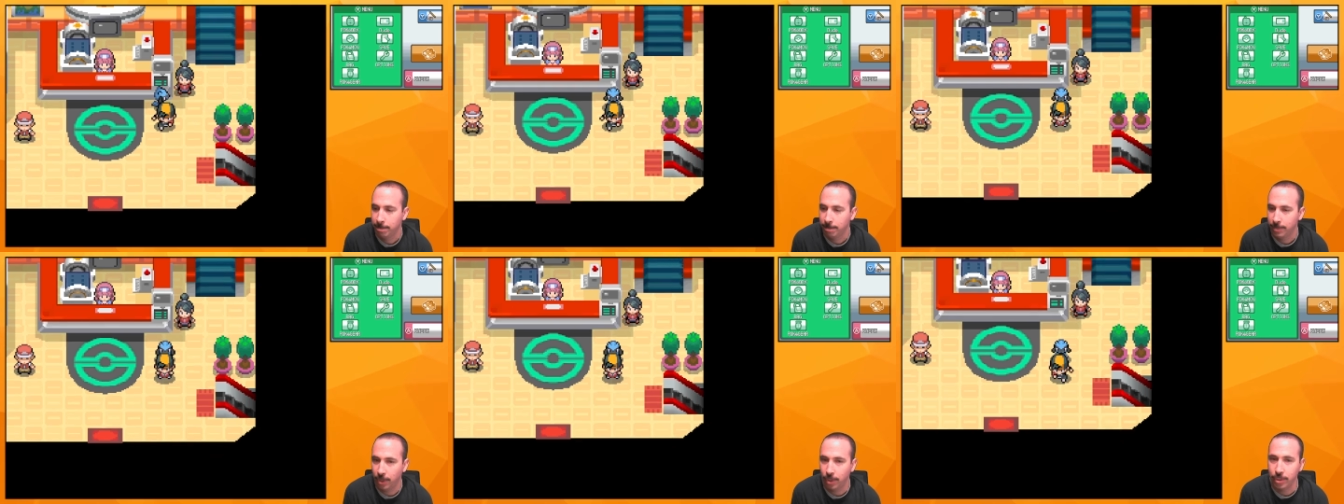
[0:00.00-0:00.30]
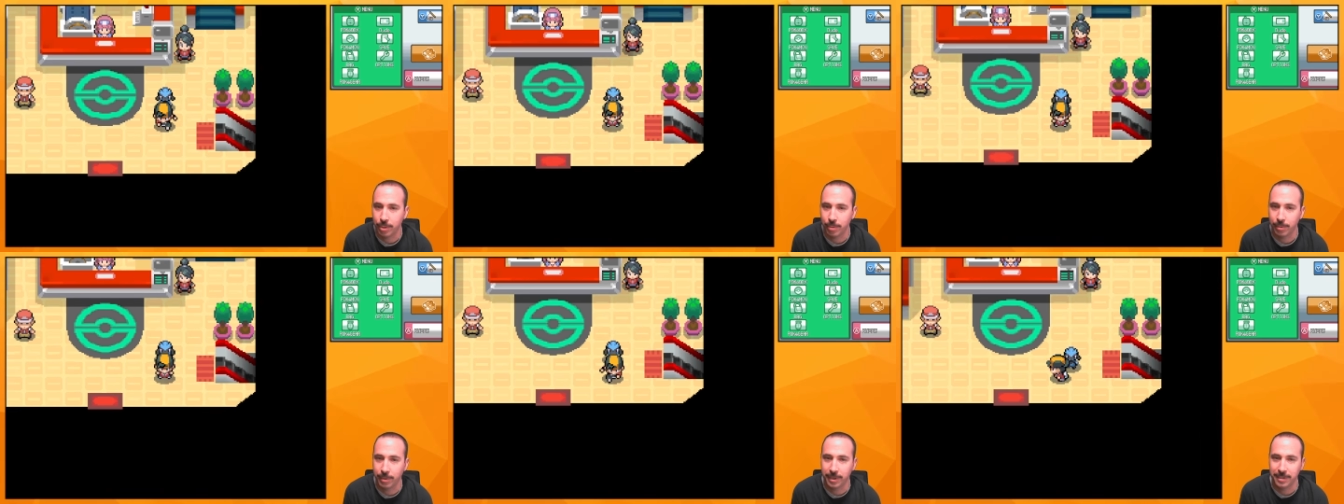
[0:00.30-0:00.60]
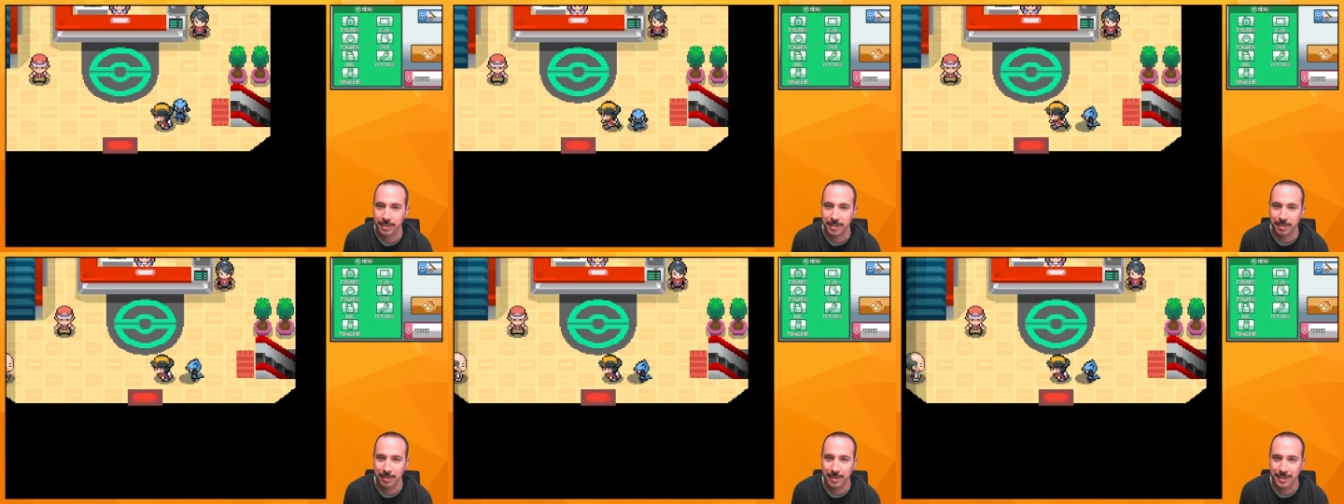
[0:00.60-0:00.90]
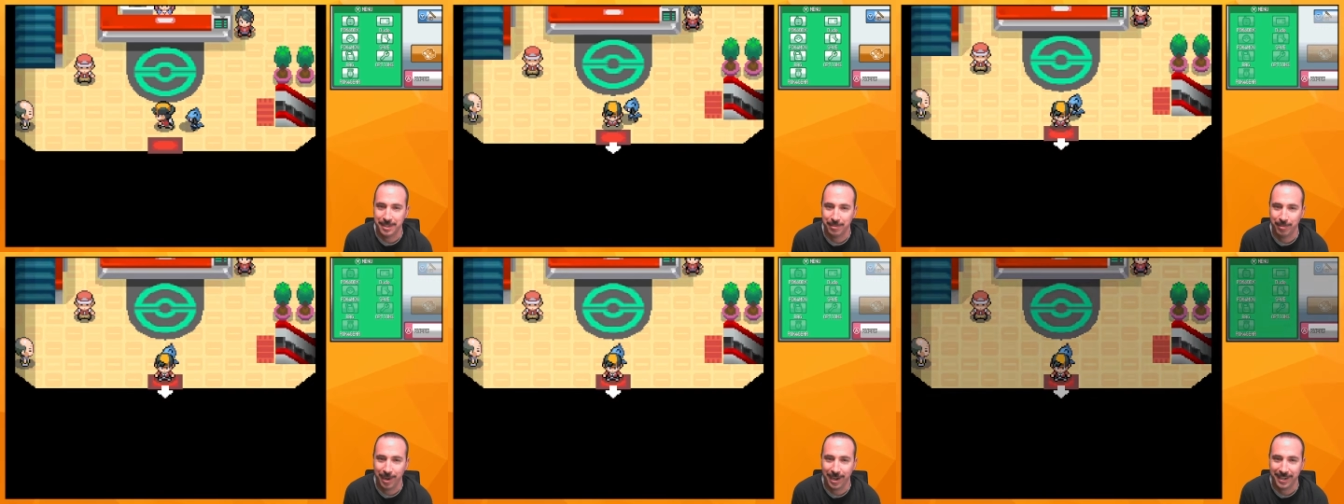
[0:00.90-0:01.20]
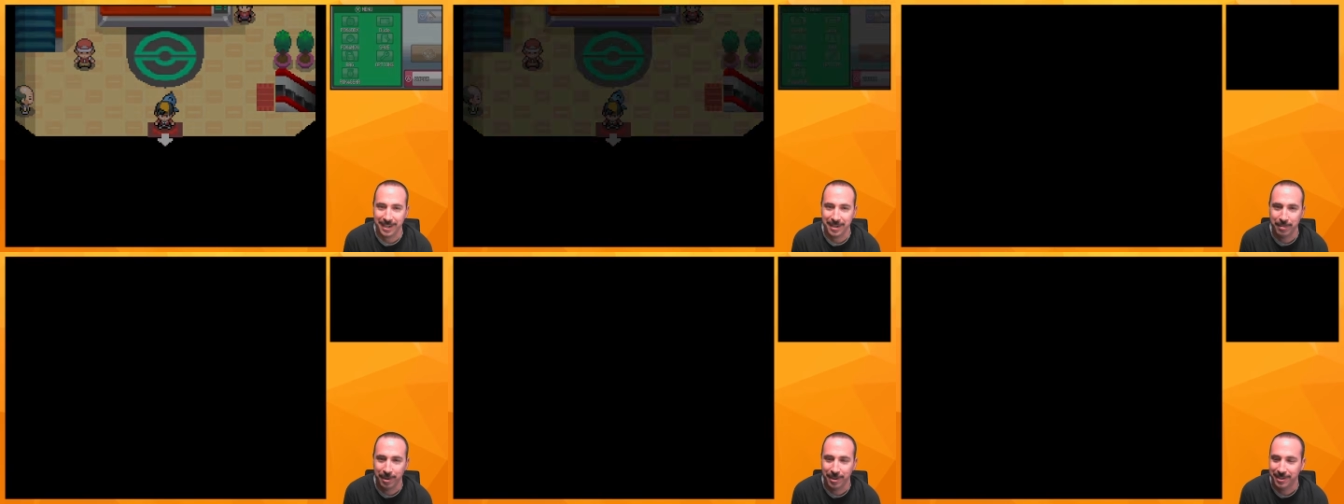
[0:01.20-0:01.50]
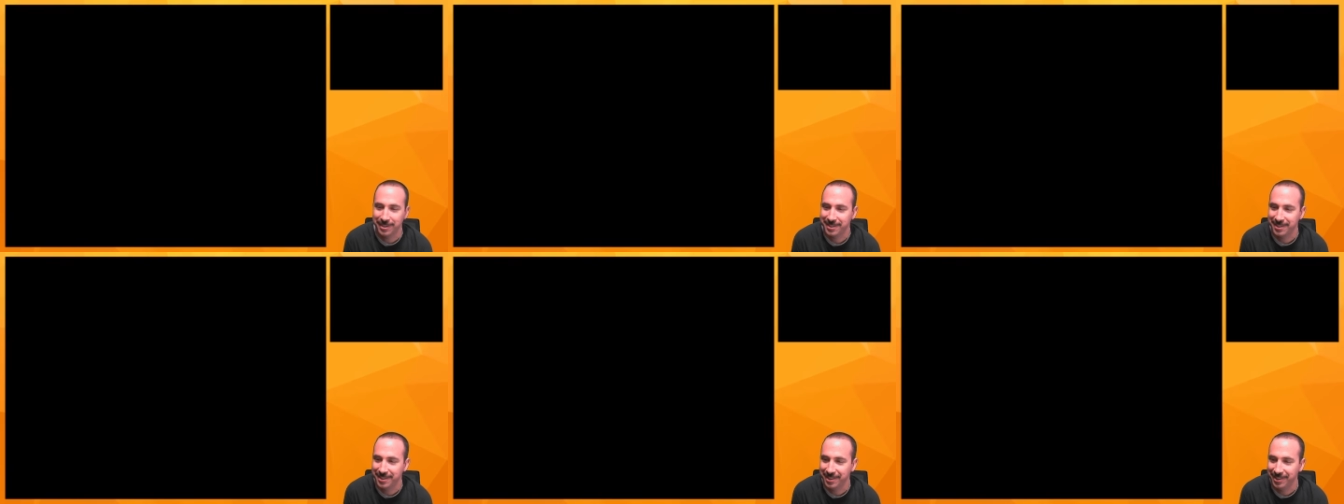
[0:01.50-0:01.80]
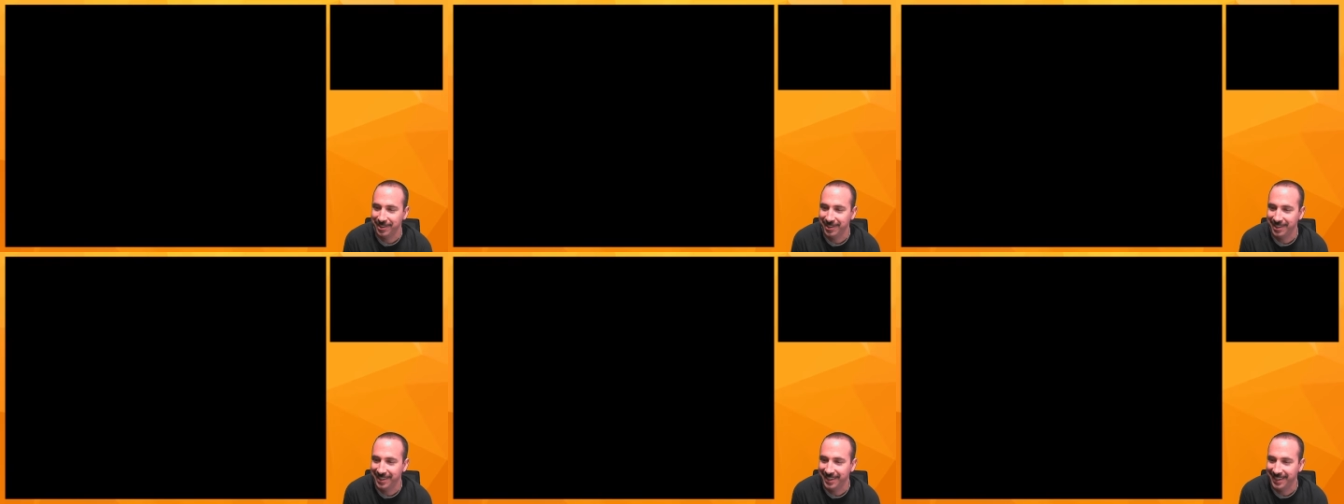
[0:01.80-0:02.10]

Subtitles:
Oh, you were going to submit some wacky Mons too?